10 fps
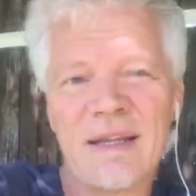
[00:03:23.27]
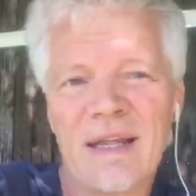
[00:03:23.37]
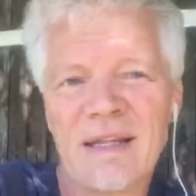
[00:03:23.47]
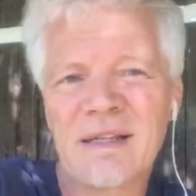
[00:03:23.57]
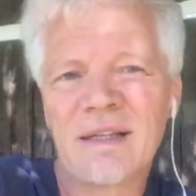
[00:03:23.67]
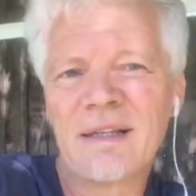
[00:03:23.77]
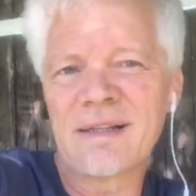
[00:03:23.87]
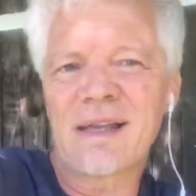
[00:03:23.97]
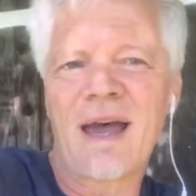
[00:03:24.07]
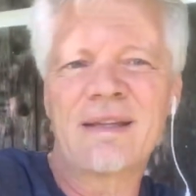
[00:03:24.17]
Dance
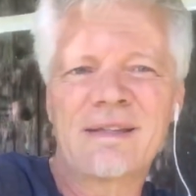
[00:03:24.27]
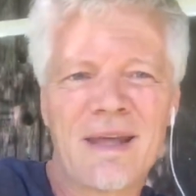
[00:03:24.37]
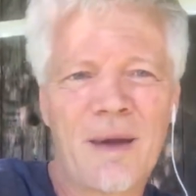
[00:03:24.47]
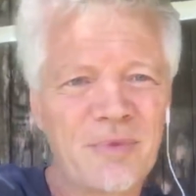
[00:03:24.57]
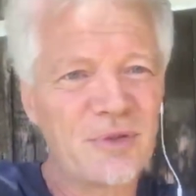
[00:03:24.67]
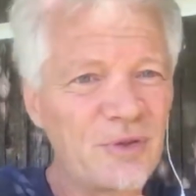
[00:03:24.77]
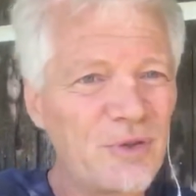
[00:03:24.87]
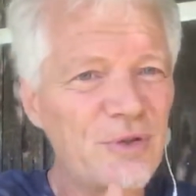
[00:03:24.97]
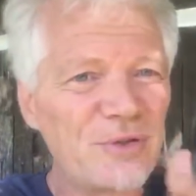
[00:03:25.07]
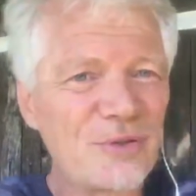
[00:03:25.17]
a
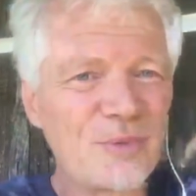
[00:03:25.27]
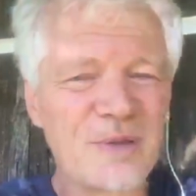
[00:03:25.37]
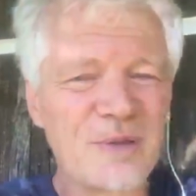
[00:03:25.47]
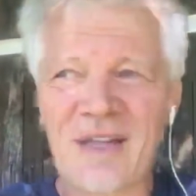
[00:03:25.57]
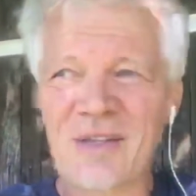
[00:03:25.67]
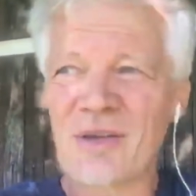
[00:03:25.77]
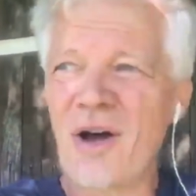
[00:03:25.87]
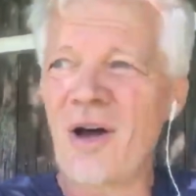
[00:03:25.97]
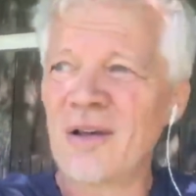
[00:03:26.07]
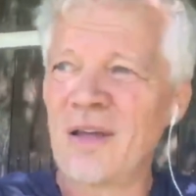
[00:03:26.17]
little to, what's that
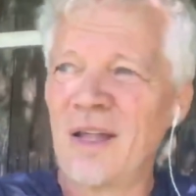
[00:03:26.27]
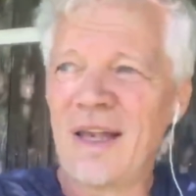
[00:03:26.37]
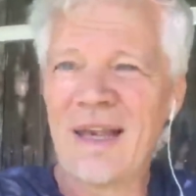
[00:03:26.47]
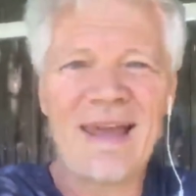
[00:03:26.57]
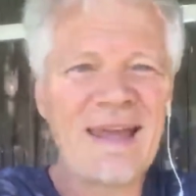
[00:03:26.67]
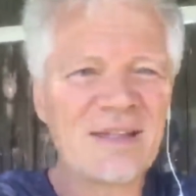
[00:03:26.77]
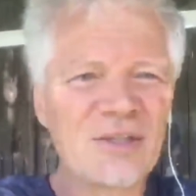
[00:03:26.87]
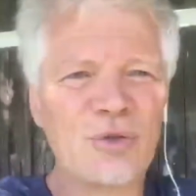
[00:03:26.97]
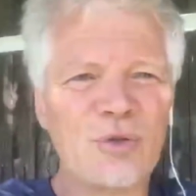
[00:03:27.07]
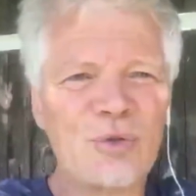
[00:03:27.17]
song? Let's
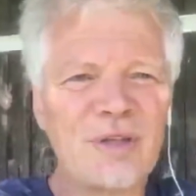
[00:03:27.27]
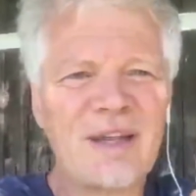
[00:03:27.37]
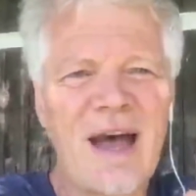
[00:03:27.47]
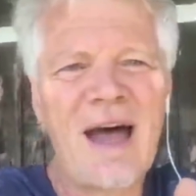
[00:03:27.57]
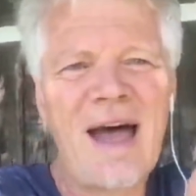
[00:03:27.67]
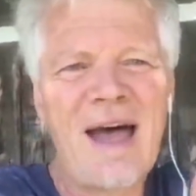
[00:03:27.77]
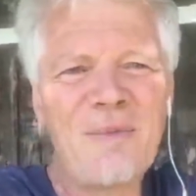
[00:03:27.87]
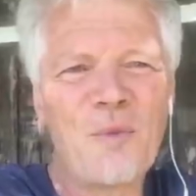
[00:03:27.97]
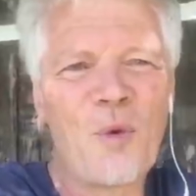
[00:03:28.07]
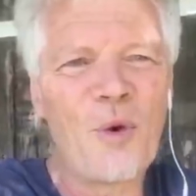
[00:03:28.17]
do the
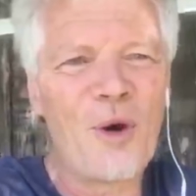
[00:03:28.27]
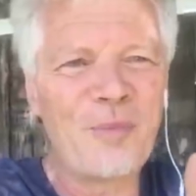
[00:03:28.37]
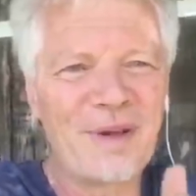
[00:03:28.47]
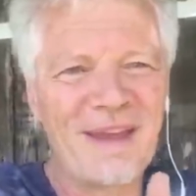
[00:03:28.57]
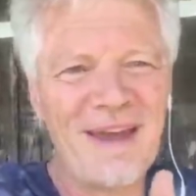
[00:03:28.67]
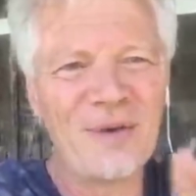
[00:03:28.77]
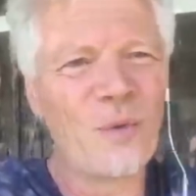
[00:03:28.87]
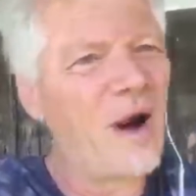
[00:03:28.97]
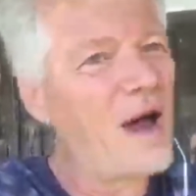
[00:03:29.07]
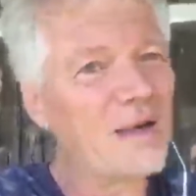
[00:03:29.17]
time.
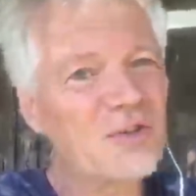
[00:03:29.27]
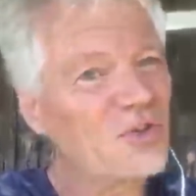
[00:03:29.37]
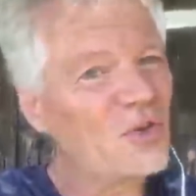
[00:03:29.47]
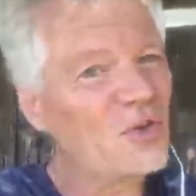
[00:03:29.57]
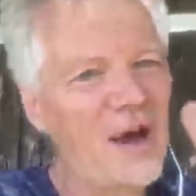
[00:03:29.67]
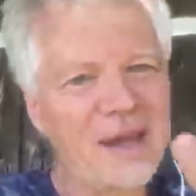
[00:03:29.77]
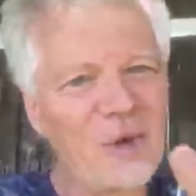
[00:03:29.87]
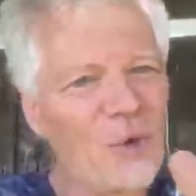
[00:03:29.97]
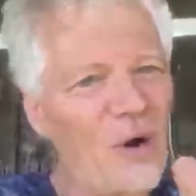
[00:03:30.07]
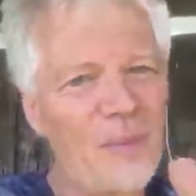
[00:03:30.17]
Watch the Rocky
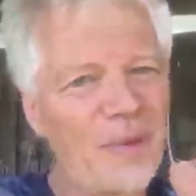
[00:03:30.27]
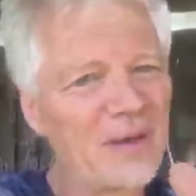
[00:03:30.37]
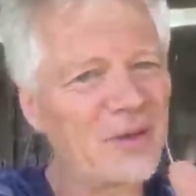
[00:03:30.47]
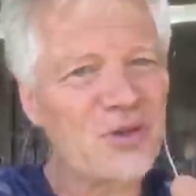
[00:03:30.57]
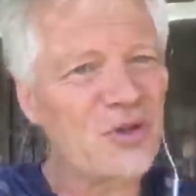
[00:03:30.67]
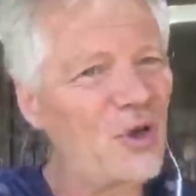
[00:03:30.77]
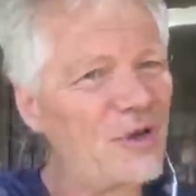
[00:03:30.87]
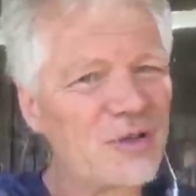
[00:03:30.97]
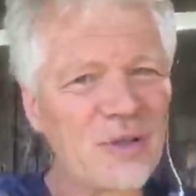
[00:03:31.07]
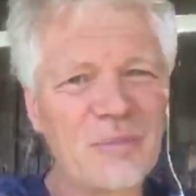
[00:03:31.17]
Horror Picture Show, there's
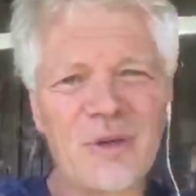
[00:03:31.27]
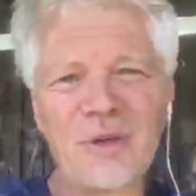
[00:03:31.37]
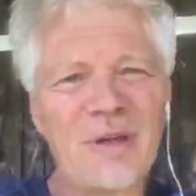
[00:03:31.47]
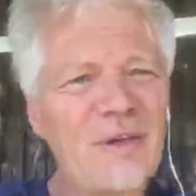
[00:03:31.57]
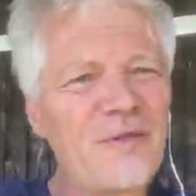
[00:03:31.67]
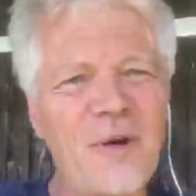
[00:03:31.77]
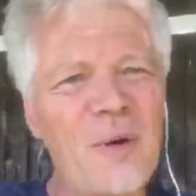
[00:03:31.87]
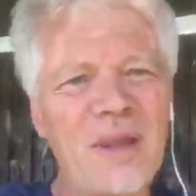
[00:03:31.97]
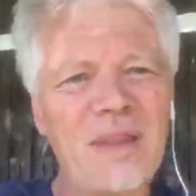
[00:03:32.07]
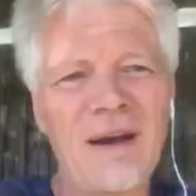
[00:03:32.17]
some good info in
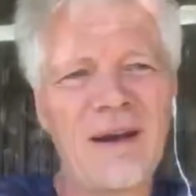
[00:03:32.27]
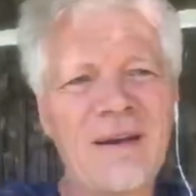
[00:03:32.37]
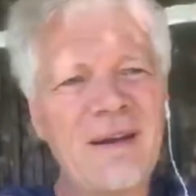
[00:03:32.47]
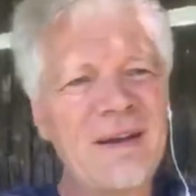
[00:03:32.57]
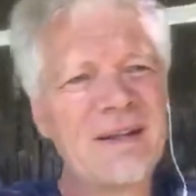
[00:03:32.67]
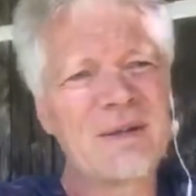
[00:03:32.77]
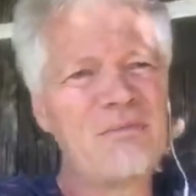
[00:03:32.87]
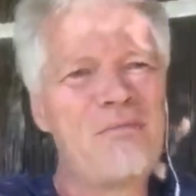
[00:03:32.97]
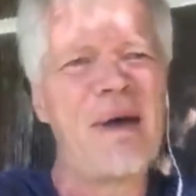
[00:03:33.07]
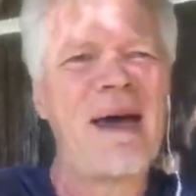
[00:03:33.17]
there, some
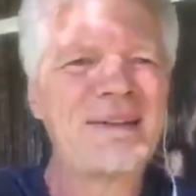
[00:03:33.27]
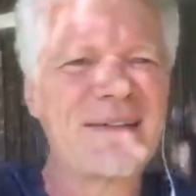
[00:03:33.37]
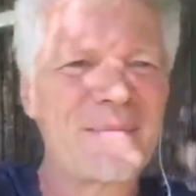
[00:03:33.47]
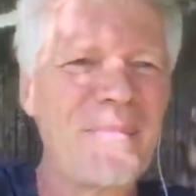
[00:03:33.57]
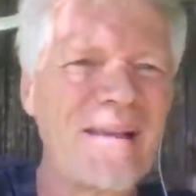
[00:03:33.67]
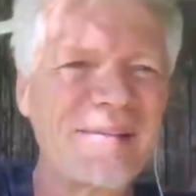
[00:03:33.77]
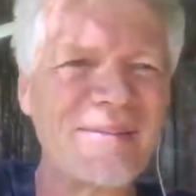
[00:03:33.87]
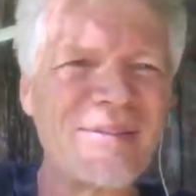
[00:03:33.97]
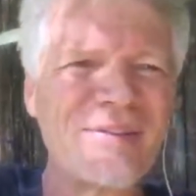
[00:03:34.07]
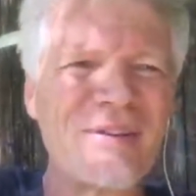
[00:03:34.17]
magic
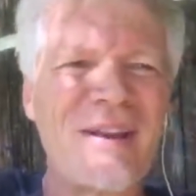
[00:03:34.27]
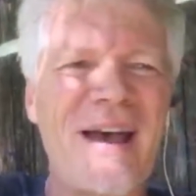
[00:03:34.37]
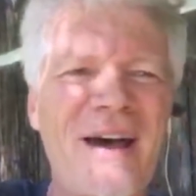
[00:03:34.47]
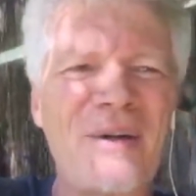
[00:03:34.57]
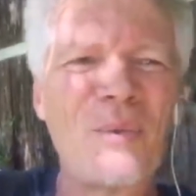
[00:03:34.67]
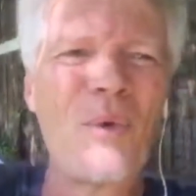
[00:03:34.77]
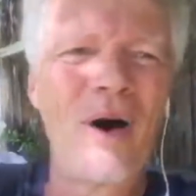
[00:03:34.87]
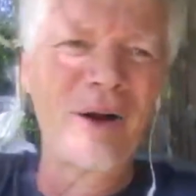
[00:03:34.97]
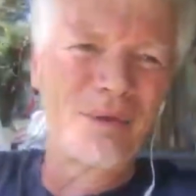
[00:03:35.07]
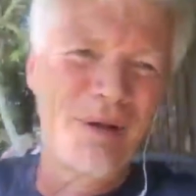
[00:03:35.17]
messages on how to walk
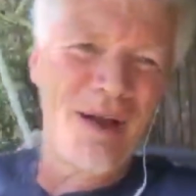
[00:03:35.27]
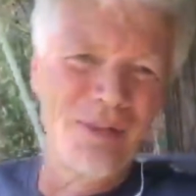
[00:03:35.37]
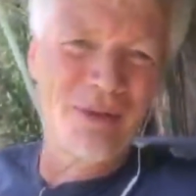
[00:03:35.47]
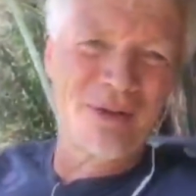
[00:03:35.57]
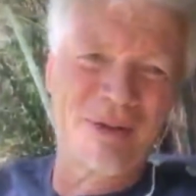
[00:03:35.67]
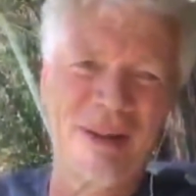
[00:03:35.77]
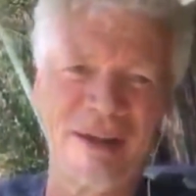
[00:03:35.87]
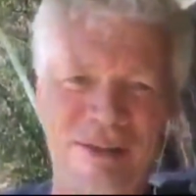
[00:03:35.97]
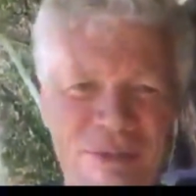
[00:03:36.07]
around the collective